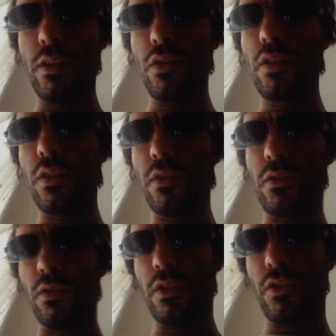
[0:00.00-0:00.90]
the only
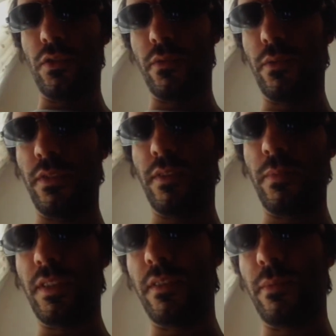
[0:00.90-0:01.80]
consolation for me is
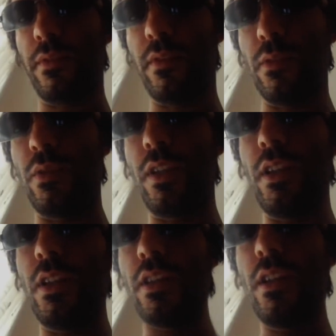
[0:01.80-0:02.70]
bad atmosphere. Today,